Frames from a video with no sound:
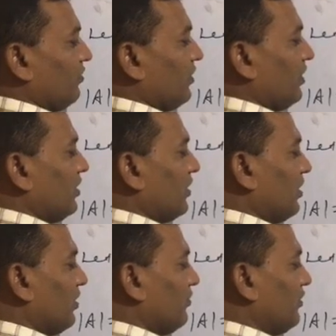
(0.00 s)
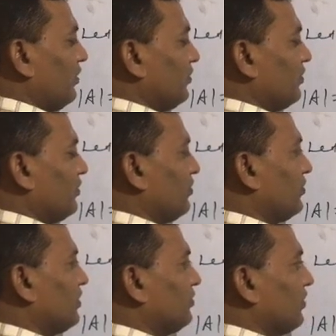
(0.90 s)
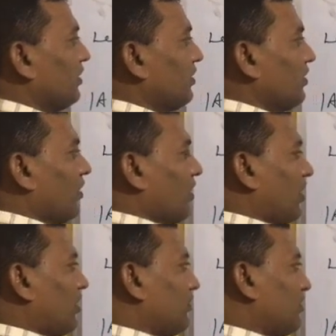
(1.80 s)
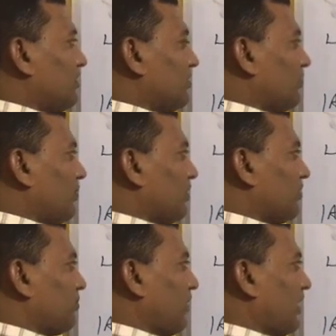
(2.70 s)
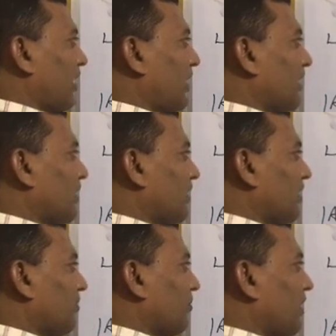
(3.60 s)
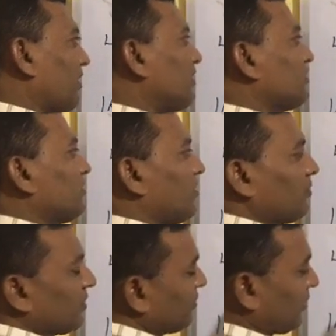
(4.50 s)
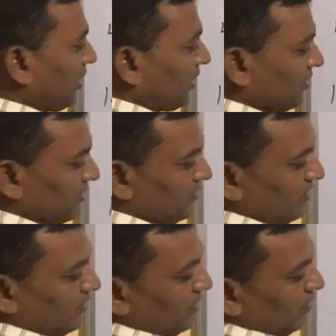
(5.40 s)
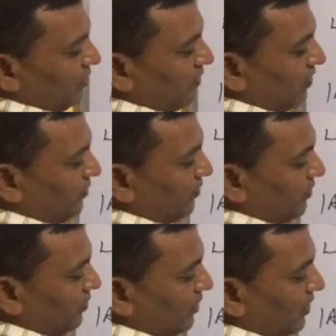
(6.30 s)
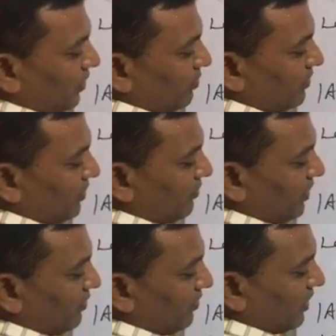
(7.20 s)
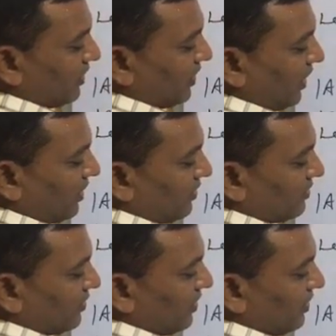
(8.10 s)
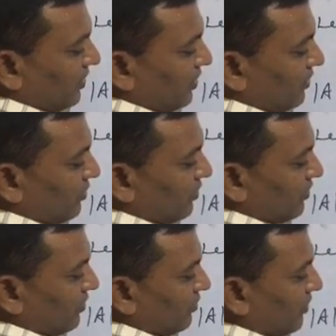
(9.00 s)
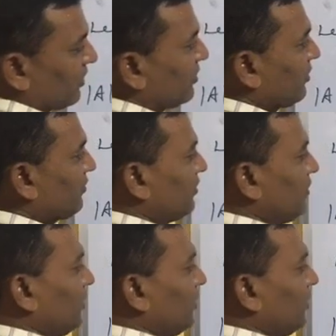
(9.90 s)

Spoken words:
Very carefully you should do this one. Always it's principal diagonal minus non-principal diagonal. Here if you do it opposite way, you will get the ranges. A32 is equal to minus of,